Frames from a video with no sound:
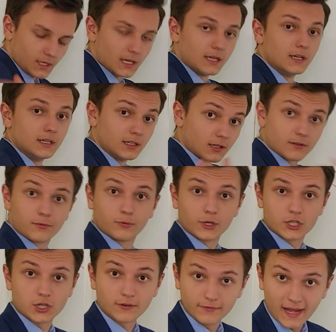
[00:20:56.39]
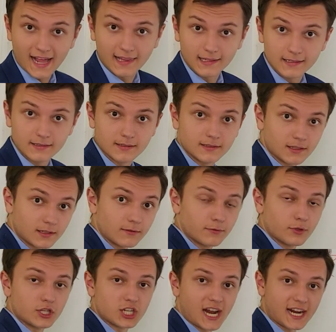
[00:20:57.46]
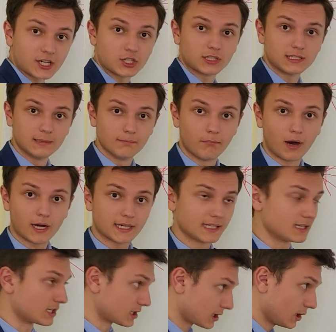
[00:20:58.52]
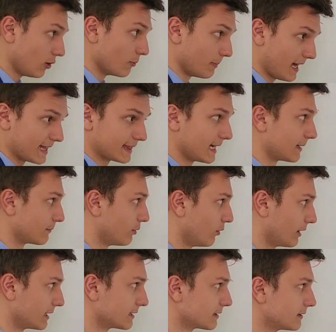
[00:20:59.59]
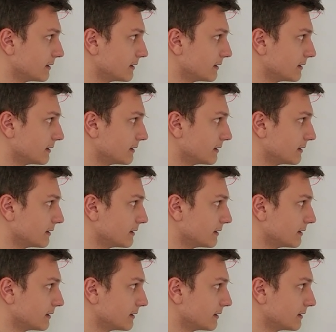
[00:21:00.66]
None of which are valid, none of which actually embody the slope at that point.